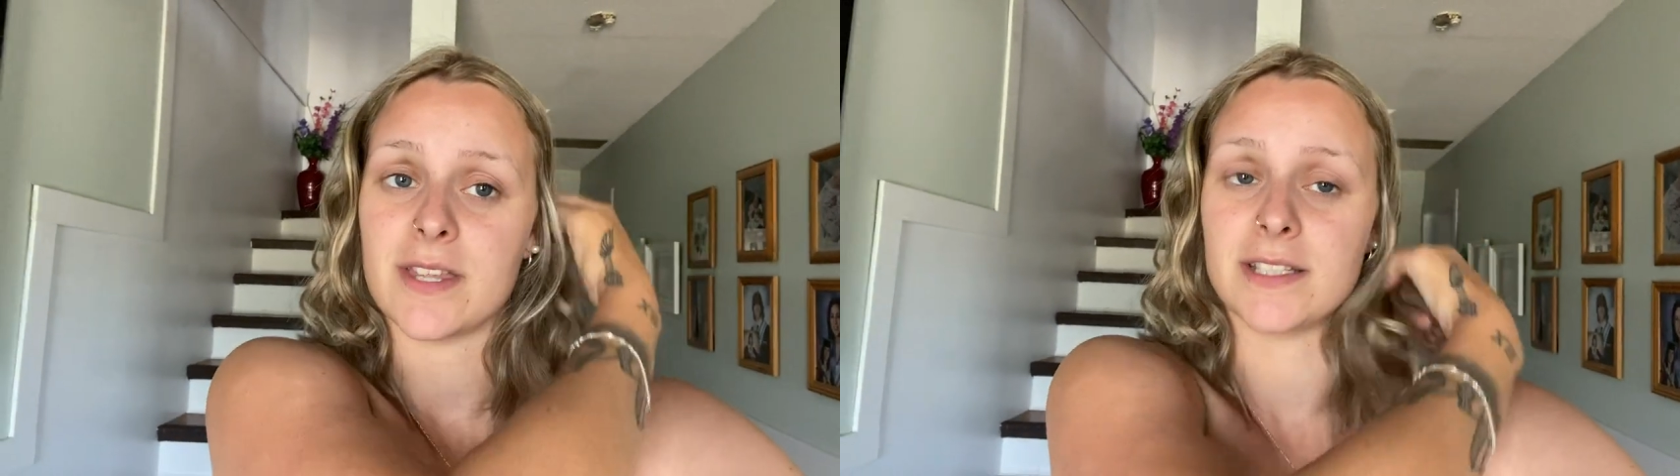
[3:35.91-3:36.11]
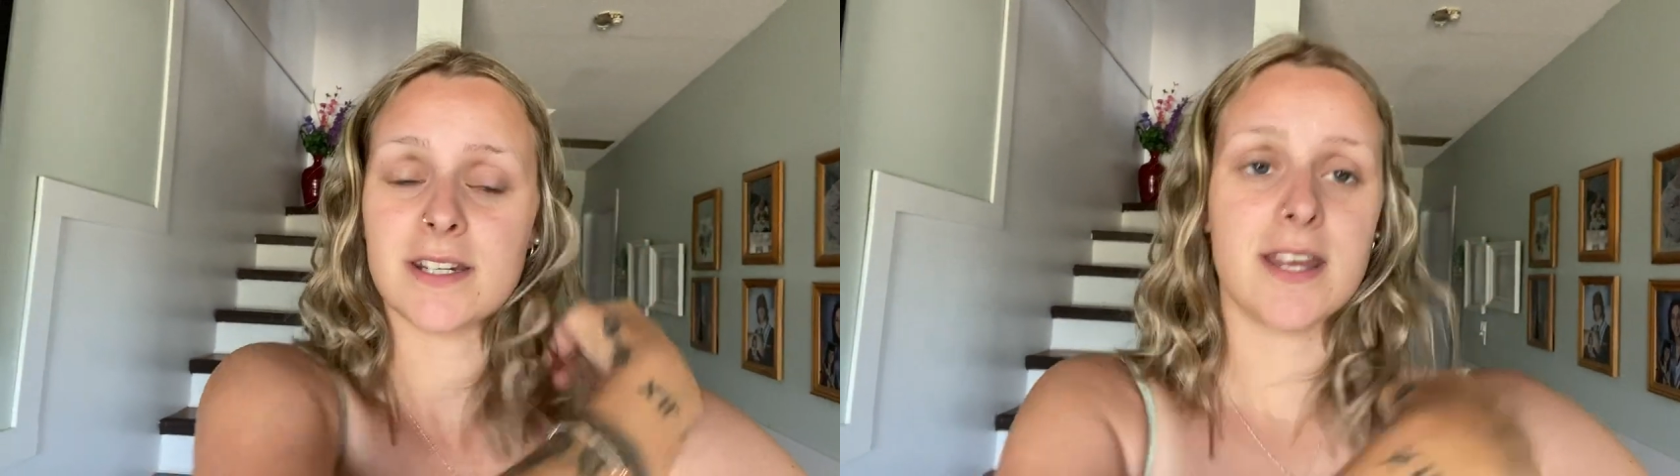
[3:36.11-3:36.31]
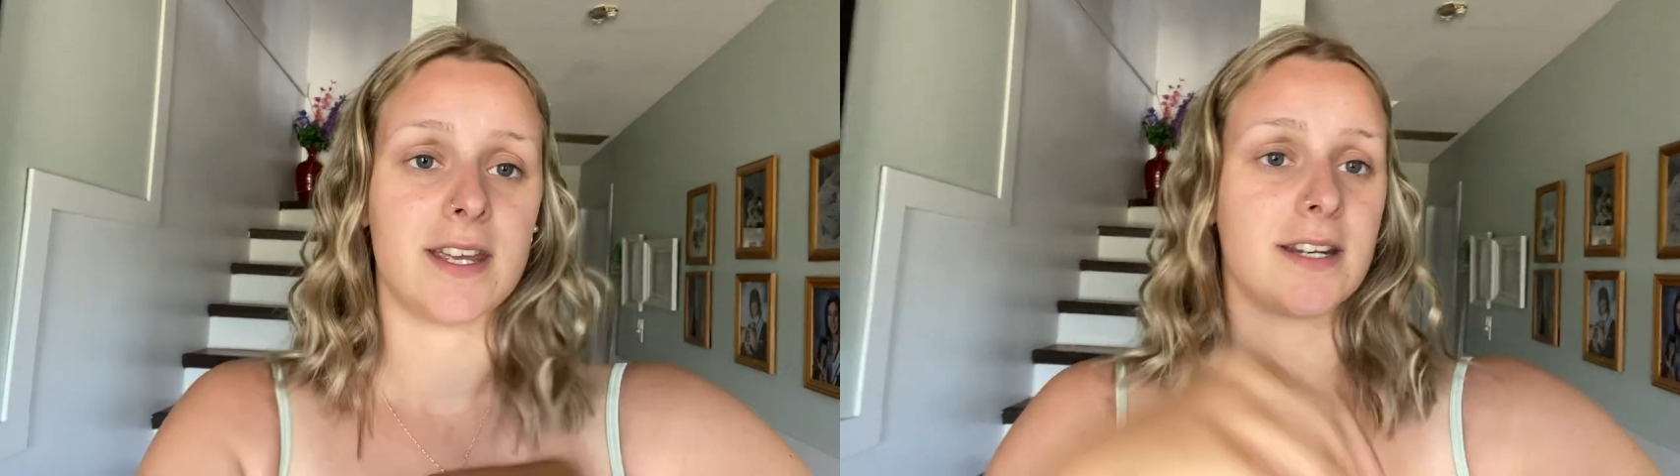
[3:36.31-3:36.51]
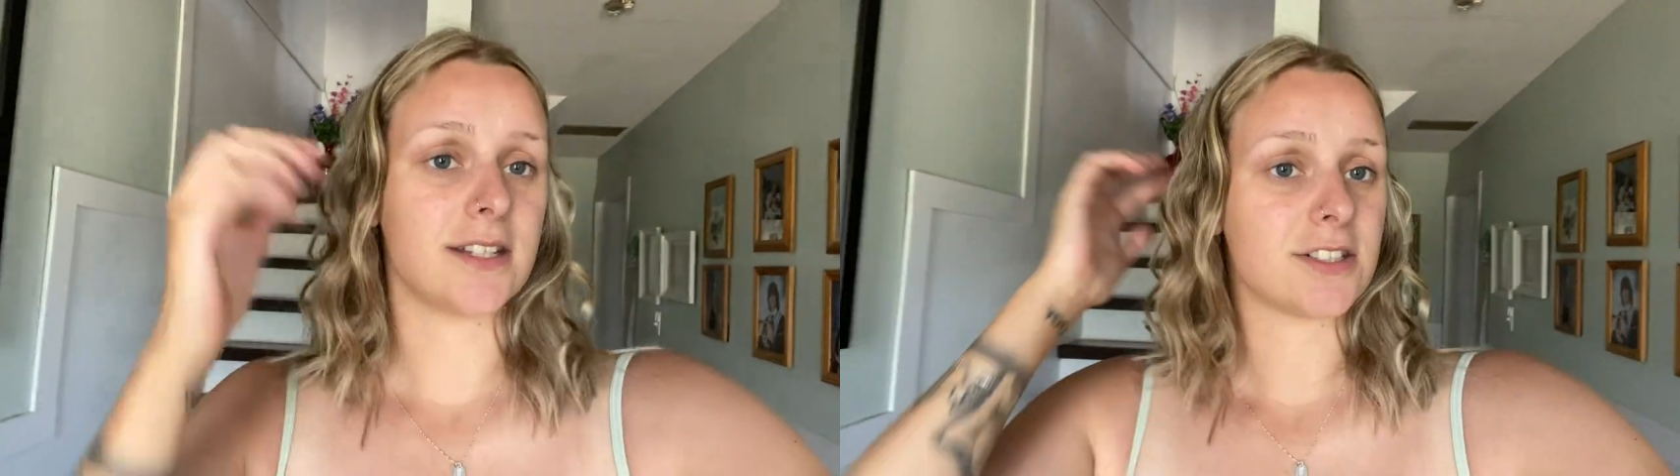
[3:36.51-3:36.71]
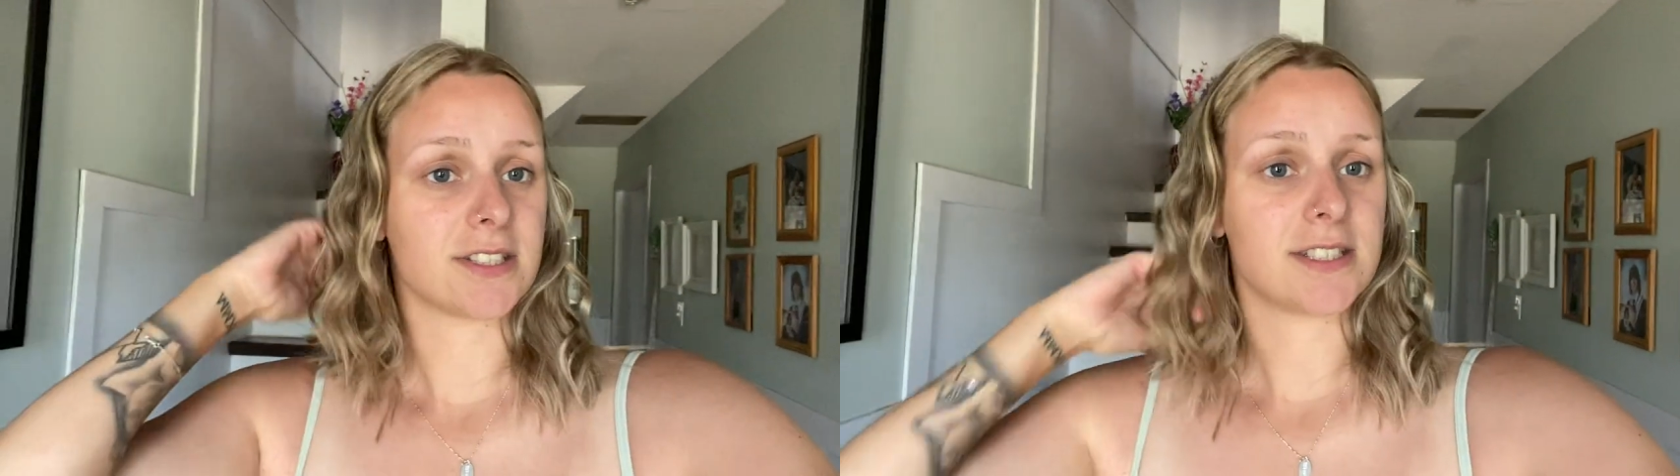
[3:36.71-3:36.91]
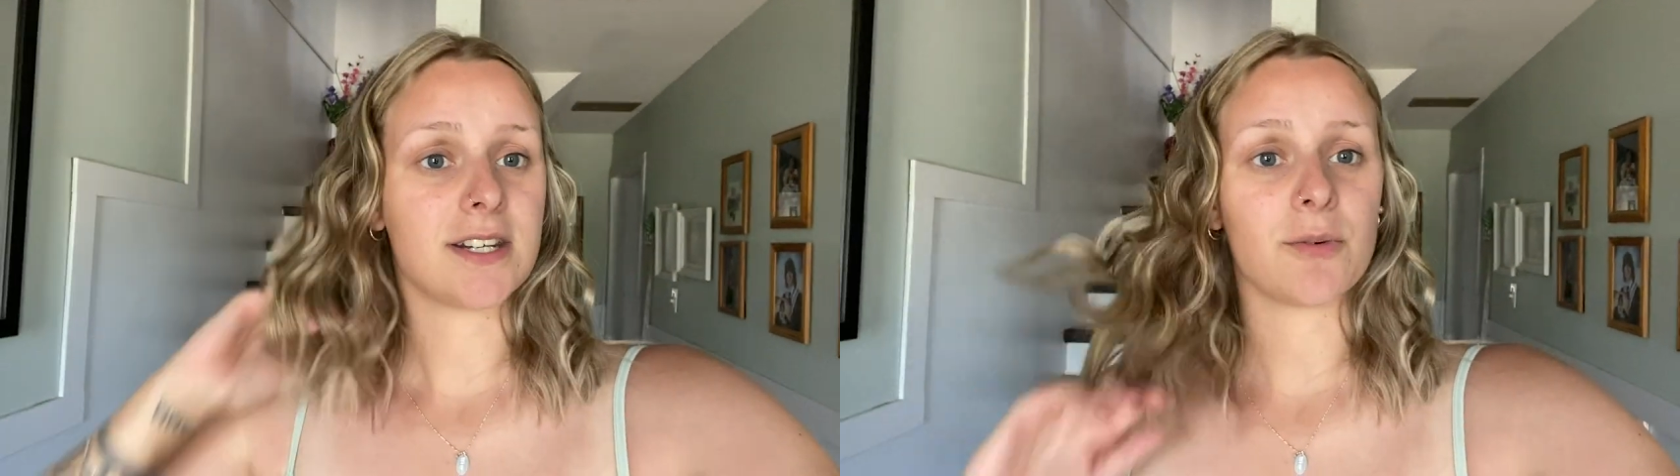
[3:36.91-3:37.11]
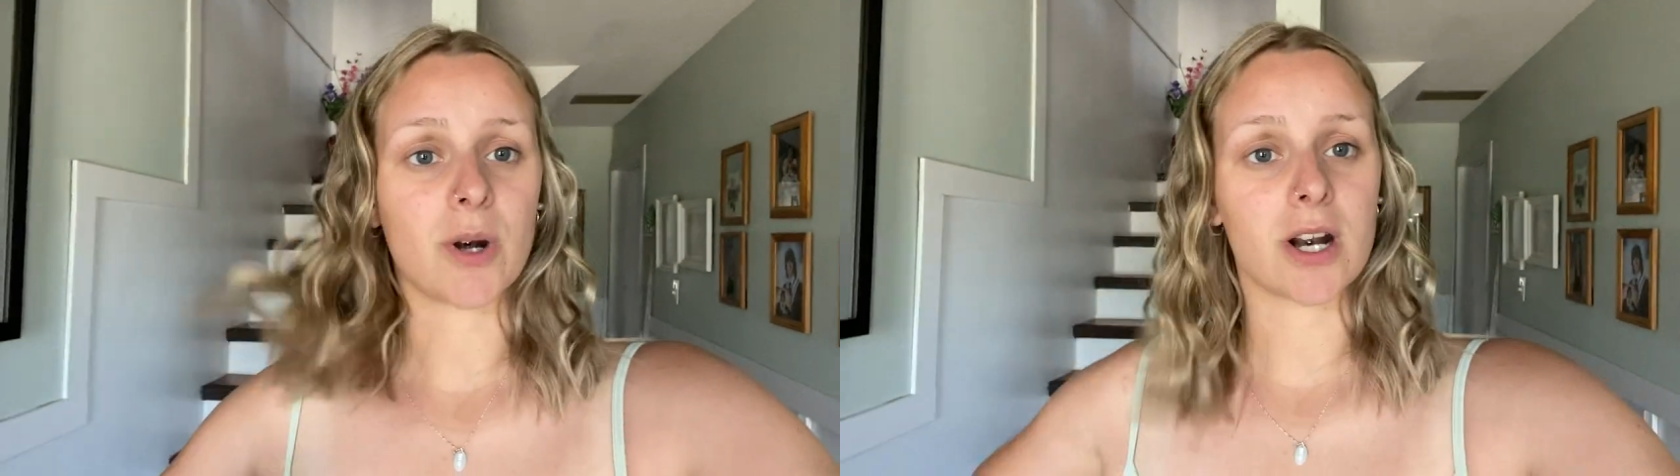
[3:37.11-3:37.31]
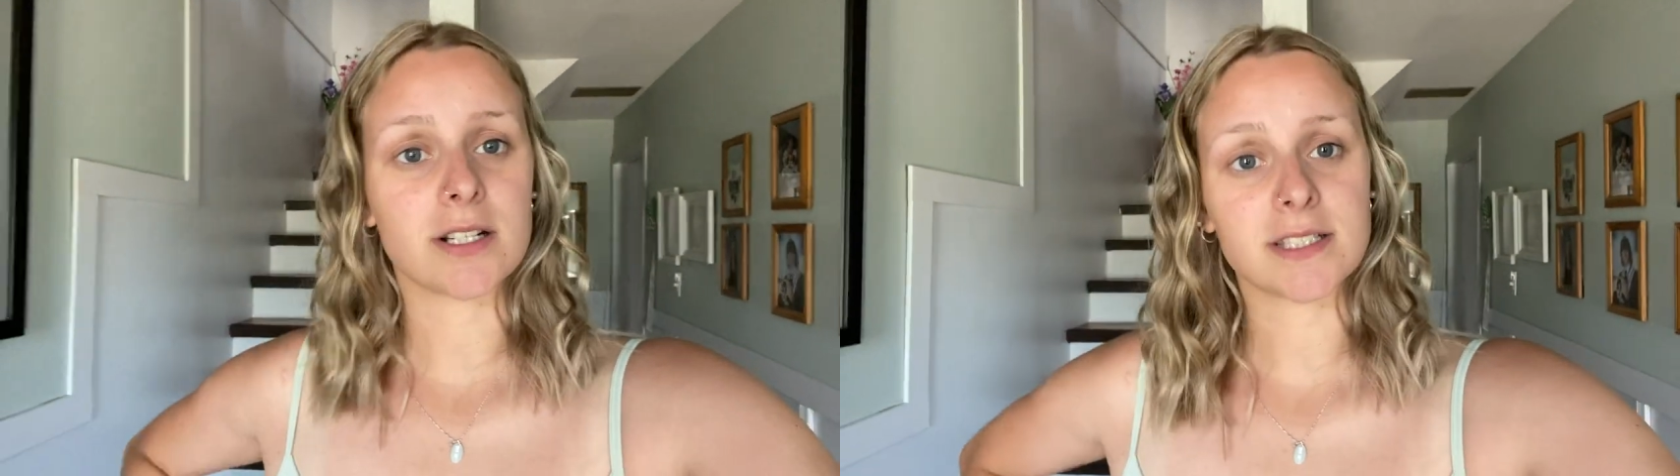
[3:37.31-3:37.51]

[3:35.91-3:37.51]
it today and it just didn't work.